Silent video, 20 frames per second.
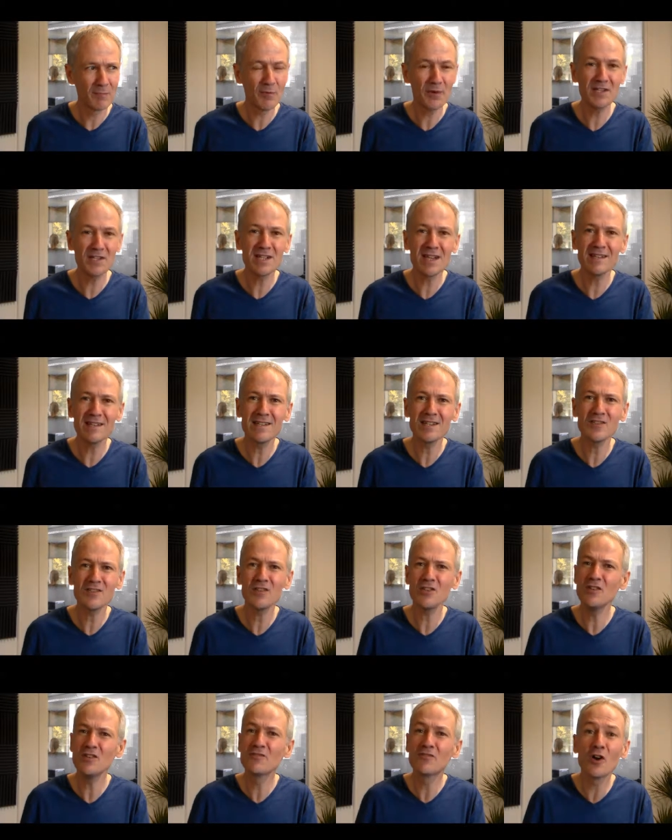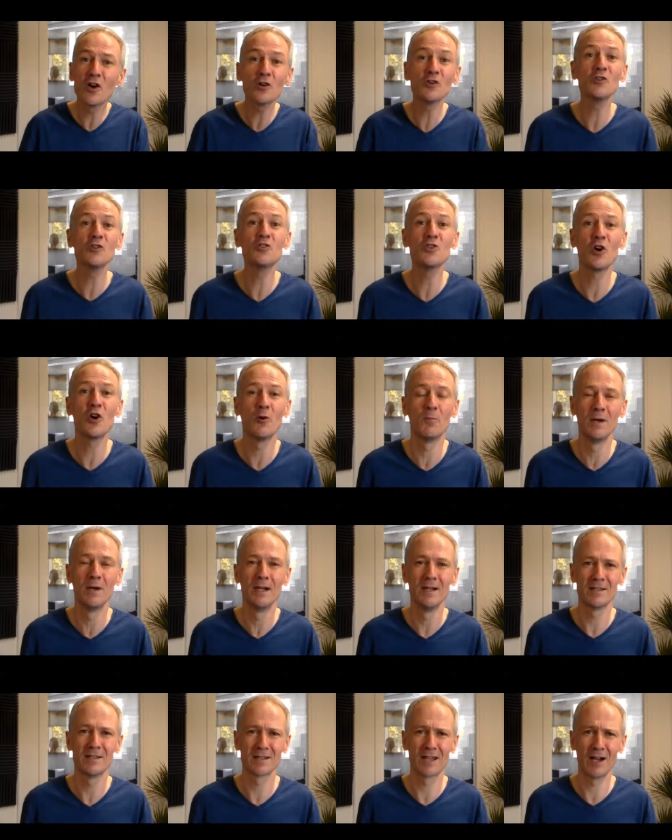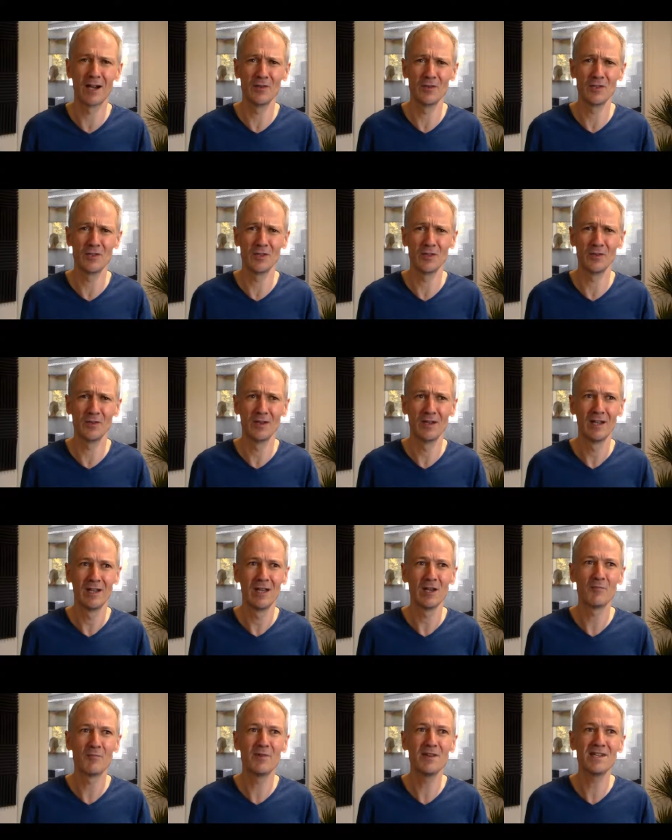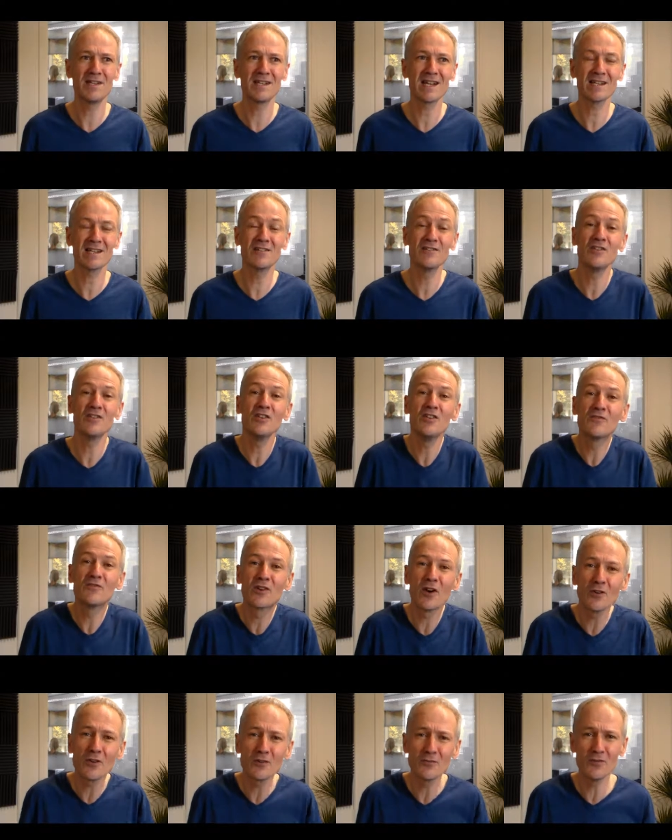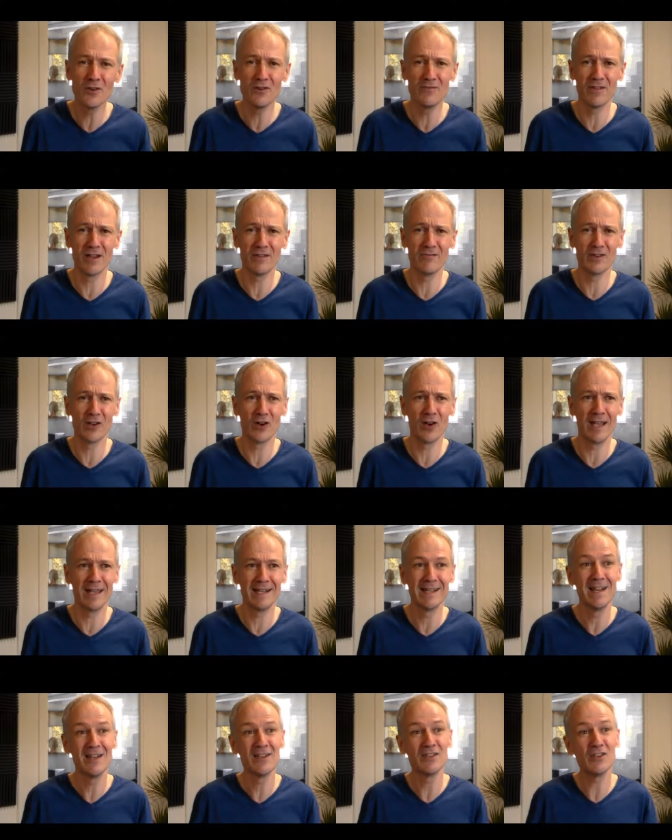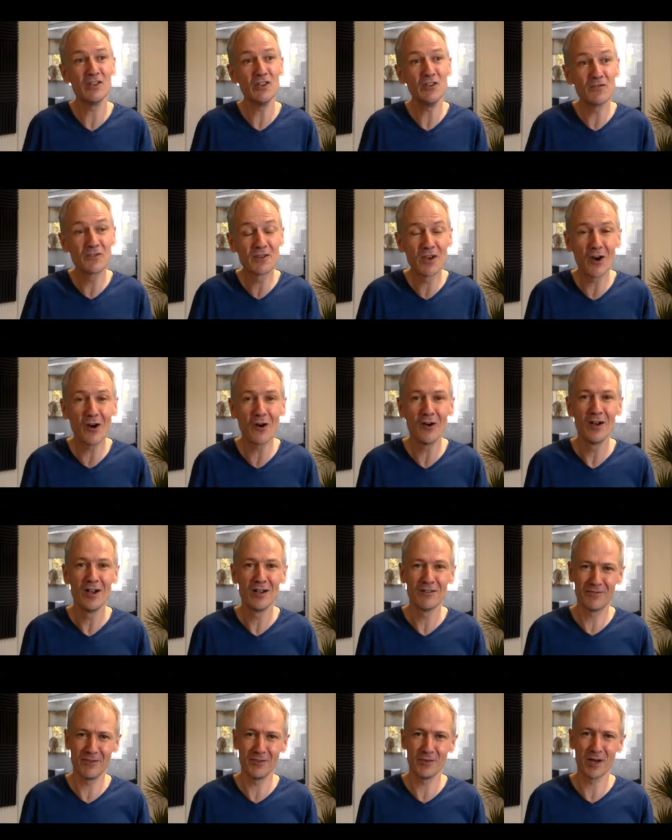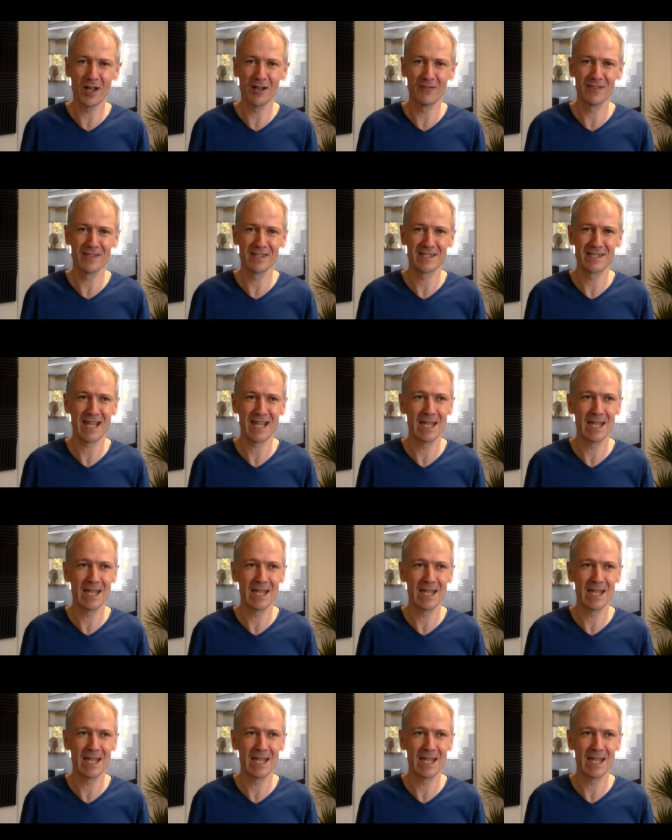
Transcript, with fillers: appreciation that you've got a job to go to, appreciation that you've got a roof over your head, that you've got food over the